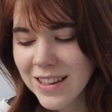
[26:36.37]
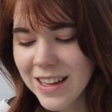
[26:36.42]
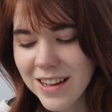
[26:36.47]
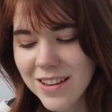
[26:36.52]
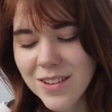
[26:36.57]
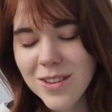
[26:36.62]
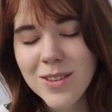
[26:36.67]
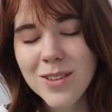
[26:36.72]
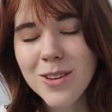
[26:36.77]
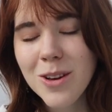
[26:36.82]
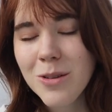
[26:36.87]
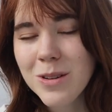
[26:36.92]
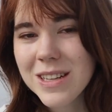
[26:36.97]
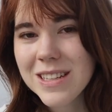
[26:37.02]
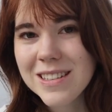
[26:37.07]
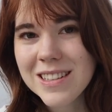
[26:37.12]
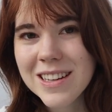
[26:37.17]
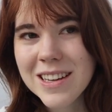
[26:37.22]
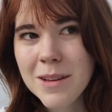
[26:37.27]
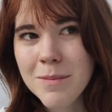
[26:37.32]
like so
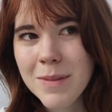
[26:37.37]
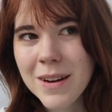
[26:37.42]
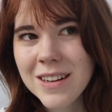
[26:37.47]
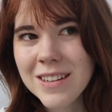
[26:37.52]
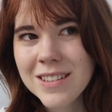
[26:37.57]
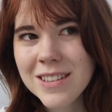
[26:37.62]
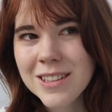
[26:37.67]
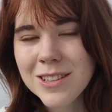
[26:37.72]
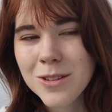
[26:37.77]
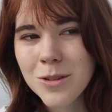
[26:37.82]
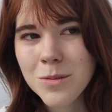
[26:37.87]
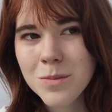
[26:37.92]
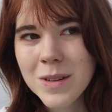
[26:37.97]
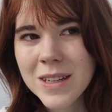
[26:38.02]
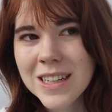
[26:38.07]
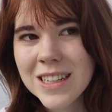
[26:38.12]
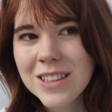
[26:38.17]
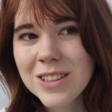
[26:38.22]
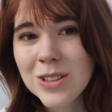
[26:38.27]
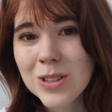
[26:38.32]
easy compared to the
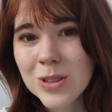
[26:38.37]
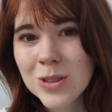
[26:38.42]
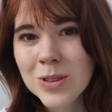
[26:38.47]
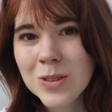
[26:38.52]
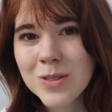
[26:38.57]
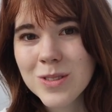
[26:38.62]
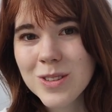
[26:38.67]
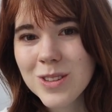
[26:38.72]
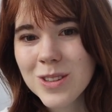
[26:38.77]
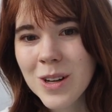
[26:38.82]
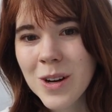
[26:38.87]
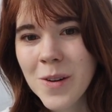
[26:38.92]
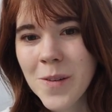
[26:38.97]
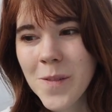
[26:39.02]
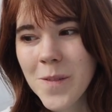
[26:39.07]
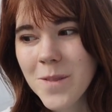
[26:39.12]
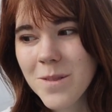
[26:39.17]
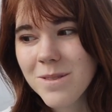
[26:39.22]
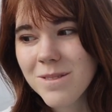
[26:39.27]
TOPIK 2, so.